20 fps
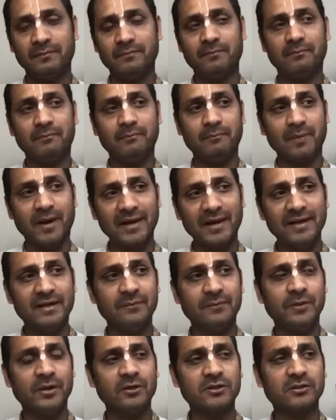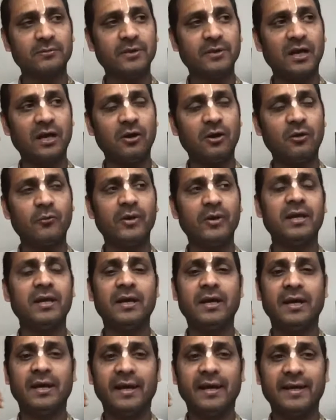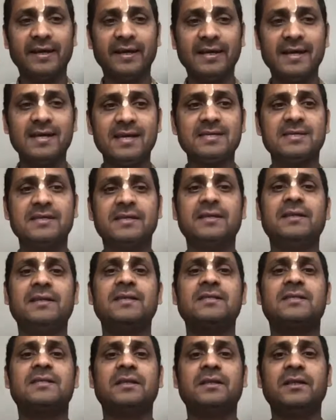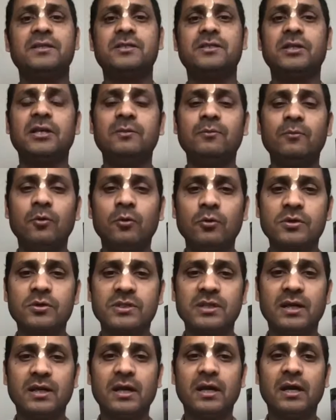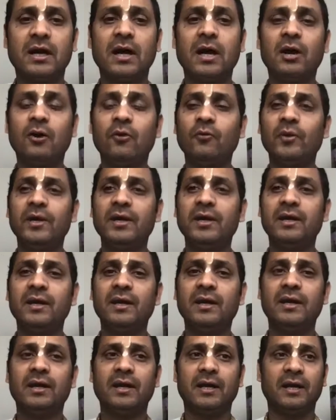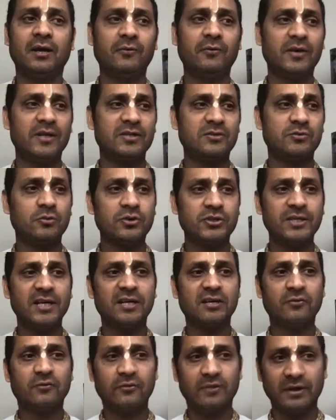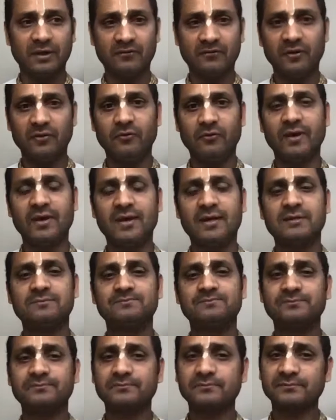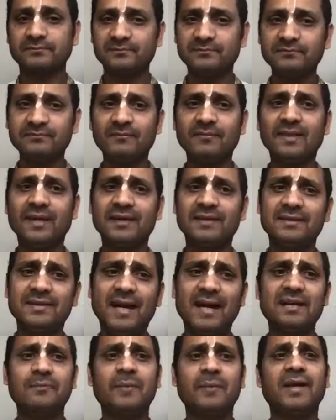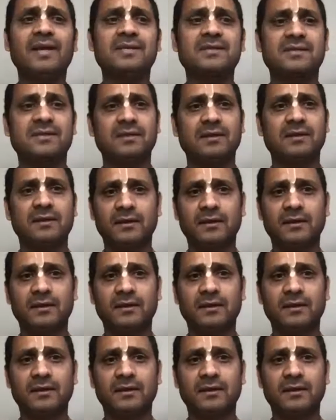mind, because of the how we engage in this 3 modes, how we associate everywhere, that makes